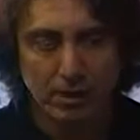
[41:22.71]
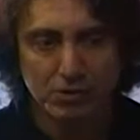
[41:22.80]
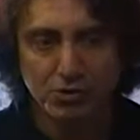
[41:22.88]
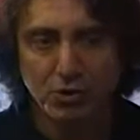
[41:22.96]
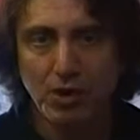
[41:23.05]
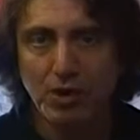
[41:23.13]

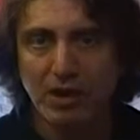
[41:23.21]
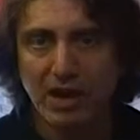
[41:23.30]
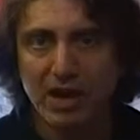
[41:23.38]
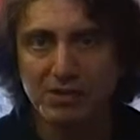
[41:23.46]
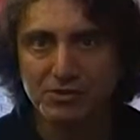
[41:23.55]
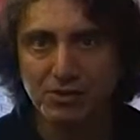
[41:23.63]
Well, joint
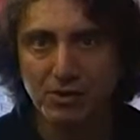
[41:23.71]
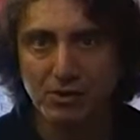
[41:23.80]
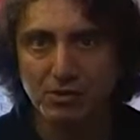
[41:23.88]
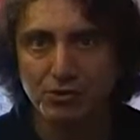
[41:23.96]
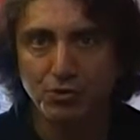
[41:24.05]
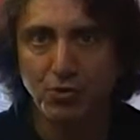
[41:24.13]
accounts
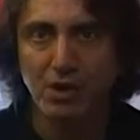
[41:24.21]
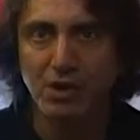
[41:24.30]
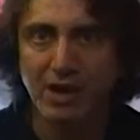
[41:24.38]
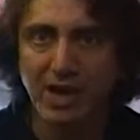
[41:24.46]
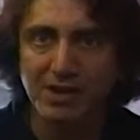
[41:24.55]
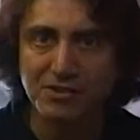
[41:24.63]
are,
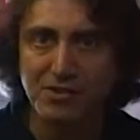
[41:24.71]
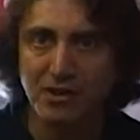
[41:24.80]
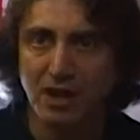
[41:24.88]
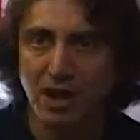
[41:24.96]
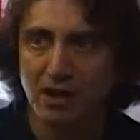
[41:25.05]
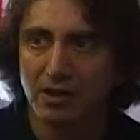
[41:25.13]
joint accounts
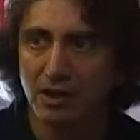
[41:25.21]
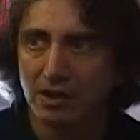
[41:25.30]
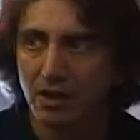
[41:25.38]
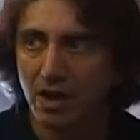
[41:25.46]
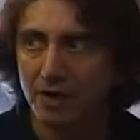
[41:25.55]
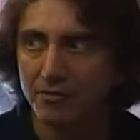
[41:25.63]
are not
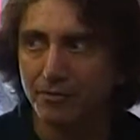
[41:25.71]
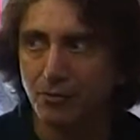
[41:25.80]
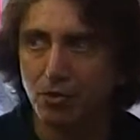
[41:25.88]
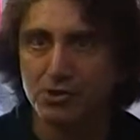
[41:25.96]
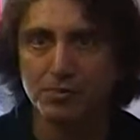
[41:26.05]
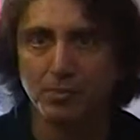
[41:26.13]
are not
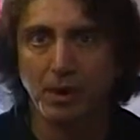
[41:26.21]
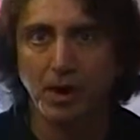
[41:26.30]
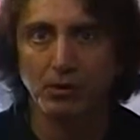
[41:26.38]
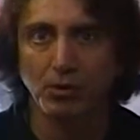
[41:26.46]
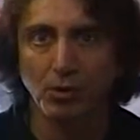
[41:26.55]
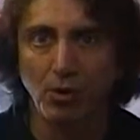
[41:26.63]
forced
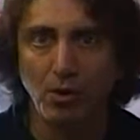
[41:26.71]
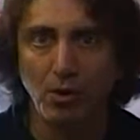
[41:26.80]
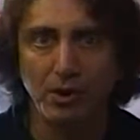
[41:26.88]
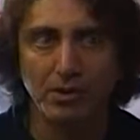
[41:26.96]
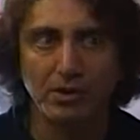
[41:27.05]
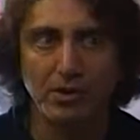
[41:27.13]
by law.